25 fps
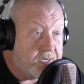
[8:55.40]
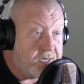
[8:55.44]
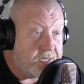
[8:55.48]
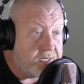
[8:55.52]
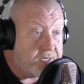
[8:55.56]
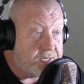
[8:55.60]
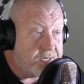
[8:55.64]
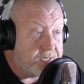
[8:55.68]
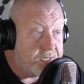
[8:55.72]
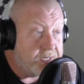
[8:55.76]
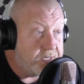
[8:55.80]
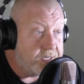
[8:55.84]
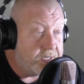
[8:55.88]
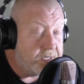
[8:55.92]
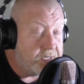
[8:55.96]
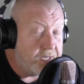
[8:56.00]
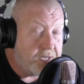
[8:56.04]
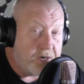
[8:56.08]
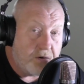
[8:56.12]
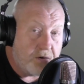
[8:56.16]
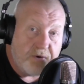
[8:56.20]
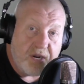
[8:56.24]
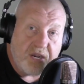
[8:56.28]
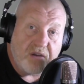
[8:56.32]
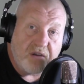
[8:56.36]

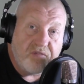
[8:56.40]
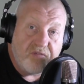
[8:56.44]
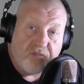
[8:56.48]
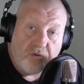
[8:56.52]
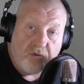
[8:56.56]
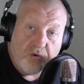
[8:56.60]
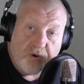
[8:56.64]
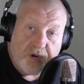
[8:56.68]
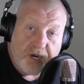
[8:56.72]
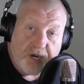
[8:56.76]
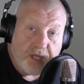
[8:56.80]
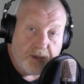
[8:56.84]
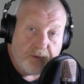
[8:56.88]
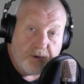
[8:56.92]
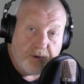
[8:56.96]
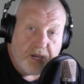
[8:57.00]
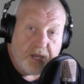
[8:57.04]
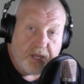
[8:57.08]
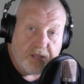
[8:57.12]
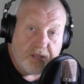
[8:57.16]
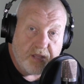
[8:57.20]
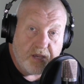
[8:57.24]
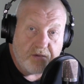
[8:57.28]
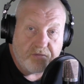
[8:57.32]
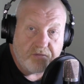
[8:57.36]
And I rang Ford anyway,
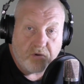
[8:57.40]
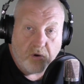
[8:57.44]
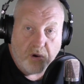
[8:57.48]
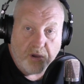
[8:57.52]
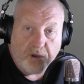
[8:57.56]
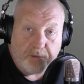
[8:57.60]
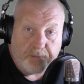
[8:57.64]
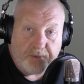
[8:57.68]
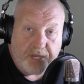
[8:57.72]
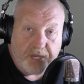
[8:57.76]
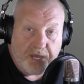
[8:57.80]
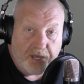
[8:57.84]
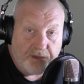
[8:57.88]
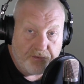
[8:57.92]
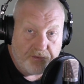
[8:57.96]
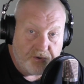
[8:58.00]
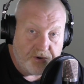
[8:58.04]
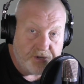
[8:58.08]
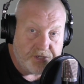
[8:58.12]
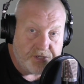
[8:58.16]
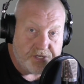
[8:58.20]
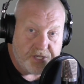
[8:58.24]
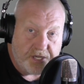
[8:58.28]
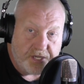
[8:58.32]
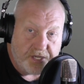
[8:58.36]
and they've quoted me
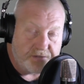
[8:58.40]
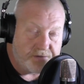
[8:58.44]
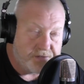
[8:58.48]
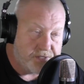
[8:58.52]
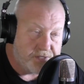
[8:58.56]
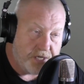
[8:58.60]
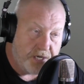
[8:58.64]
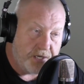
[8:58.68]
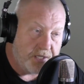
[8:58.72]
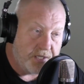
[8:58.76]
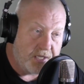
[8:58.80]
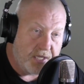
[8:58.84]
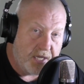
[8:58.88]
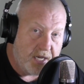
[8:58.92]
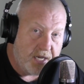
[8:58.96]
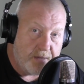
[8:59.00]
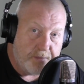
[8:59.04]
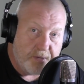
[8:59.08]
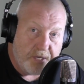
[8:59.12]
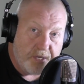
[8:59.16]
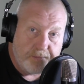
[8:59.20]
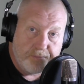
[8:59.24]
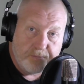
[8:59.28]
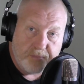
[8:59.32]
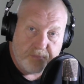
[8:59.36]
110, so
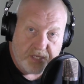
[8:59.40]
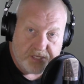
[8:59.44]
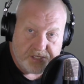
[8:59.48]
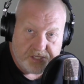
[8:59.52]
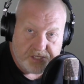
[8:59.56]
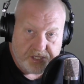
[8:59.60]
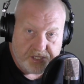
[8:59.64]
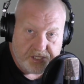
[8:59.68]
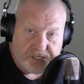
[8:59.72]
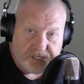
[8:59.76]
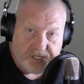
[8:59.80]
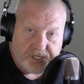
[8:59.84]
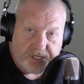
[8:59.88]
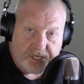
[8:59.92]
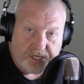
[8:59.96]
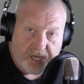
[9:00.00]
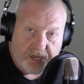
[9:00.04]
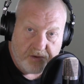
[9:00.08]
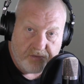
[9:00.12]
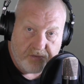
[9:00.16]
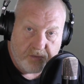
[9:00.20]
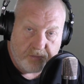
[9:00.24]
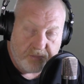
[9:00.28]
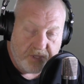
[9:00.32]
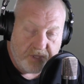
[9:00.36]
labour plus GST,
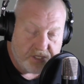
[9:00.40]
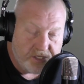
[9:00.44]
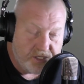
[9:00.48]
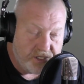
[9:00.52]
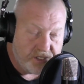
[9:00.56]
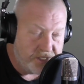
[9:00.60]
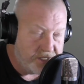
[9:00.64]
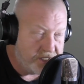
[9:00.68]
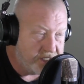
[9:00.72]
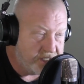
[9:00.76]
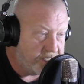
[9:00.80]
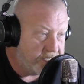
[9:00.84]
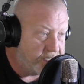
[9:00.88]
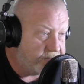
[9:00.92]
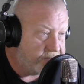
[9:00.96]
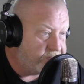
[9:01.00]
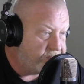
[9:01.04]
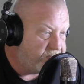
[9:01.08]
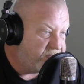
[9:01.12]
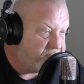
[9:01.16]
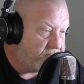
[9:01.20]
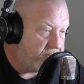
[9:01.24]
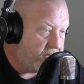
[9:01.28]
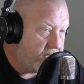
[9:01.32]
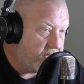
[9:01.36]
100 plus GST,
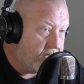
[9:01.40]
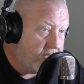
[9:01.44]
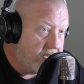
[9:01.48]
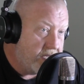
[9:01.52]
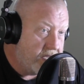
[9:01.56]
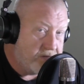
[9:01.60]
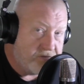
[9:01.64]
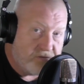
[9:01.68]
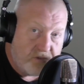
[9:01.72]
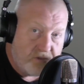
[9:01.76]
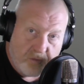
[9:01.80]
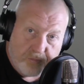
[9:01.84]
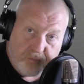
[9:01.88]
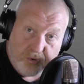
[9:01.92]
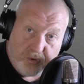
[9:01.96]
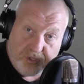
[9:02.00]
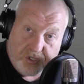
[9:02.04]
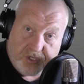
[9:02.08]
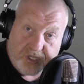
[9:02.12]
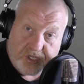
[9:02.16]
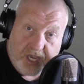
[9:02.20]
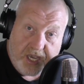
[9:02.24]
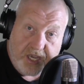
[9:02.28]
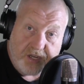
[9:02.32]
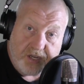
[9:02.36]
to put the
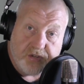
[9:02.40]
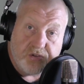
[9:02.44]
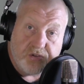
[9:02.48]
scan